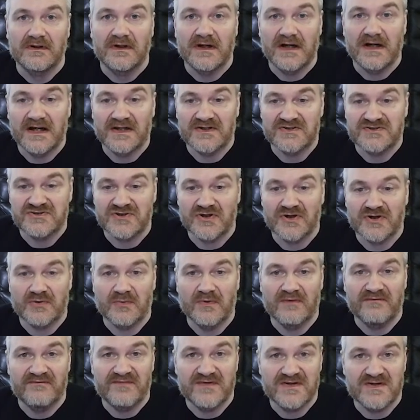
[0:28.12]
and show you
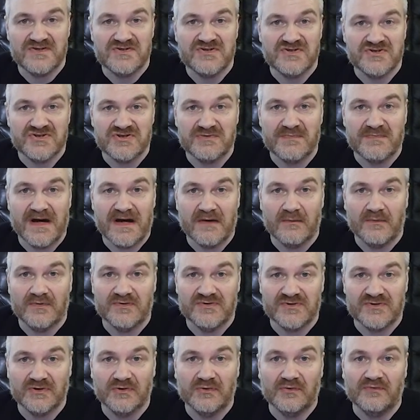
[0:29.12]
what features you might
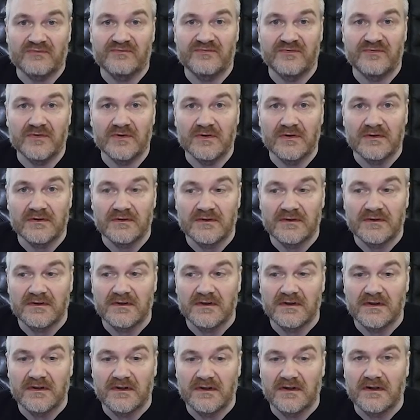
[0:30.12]
want to look for.
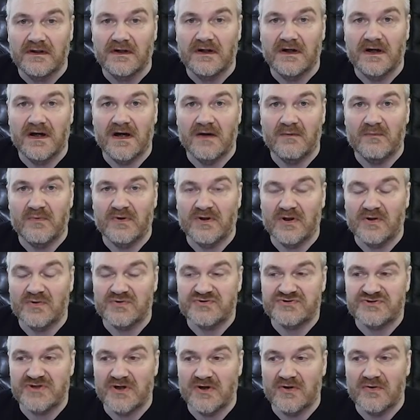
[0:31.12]
We'll
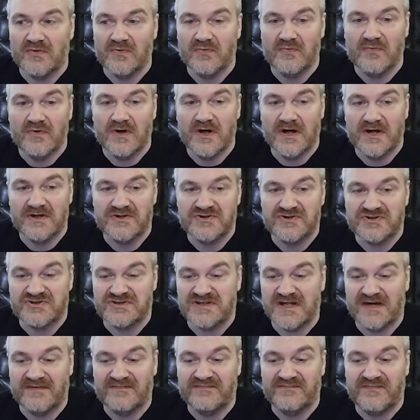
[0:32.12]
also
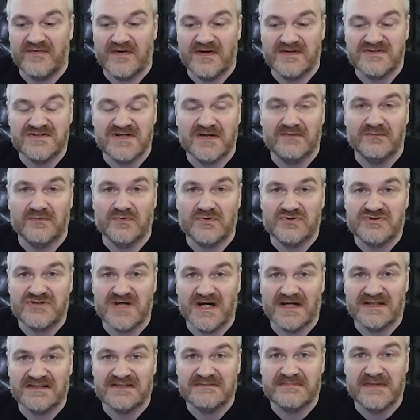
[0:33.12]
just have a general
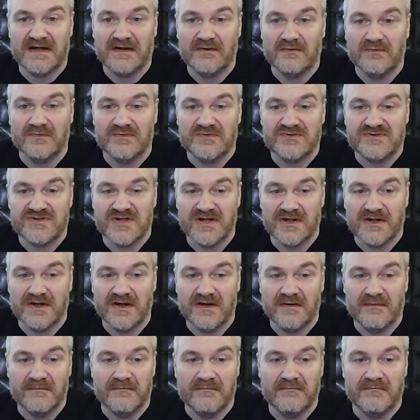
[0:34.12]
chat about
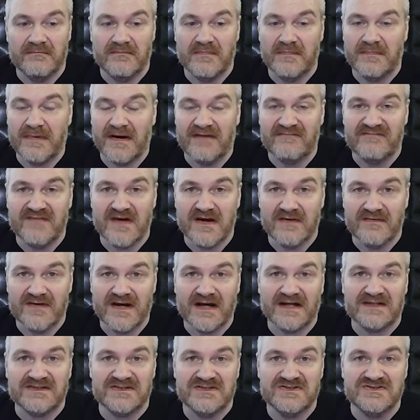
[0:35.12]

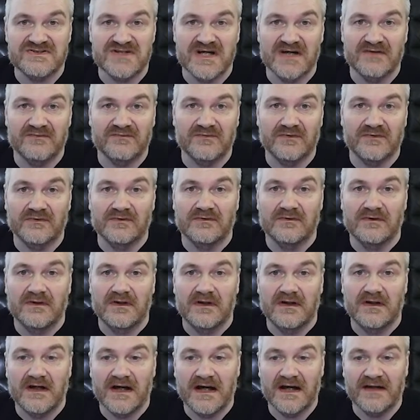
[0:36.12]
Variacs in general
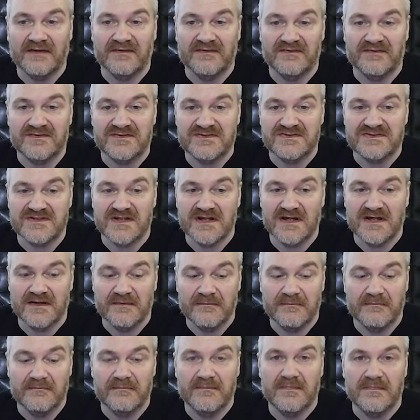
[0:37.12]

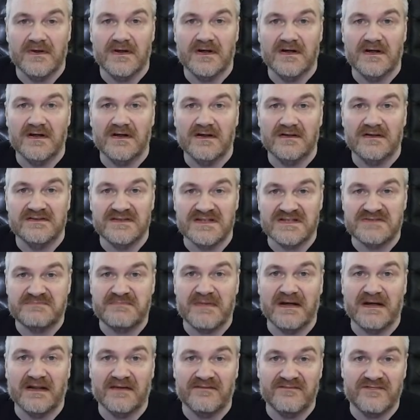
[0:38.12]
and
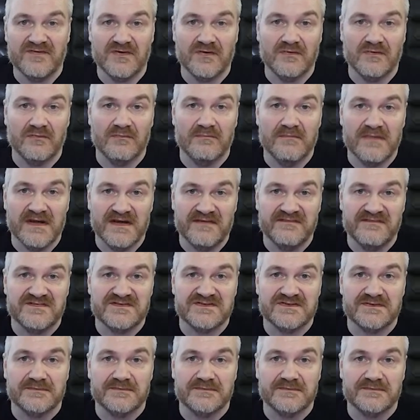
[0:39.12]
dispel a few myths.